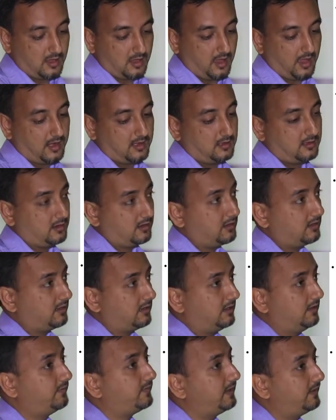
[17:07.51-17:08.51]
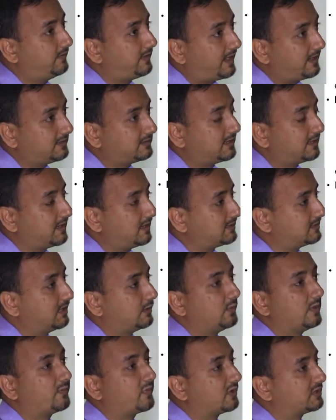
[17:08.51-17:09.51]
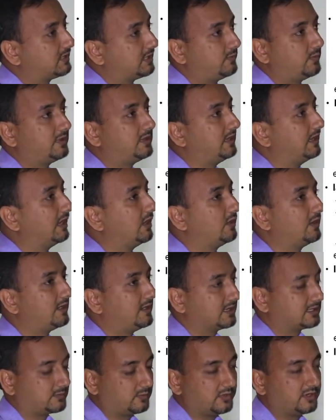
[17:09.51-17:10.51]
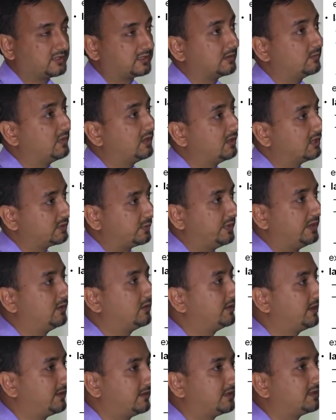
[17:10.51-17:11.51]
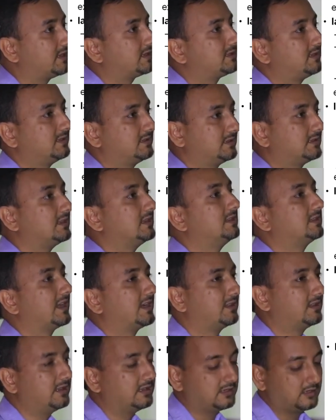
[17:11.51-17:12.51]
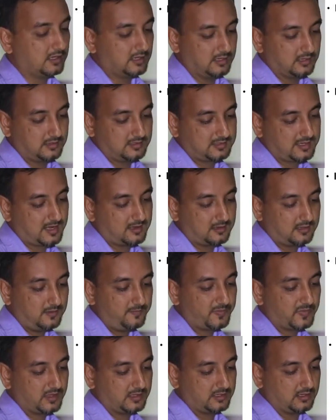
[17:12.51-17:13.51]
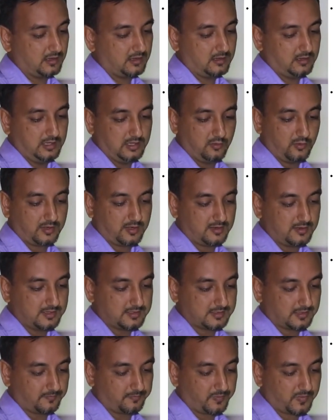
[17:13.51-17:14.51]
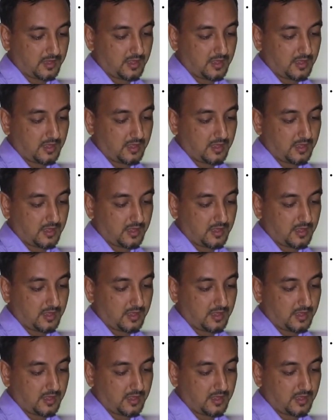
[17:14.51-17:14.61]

And if that is the case, then we proceed with inguinal exploration, because we know that the testis is inside the inguinal region.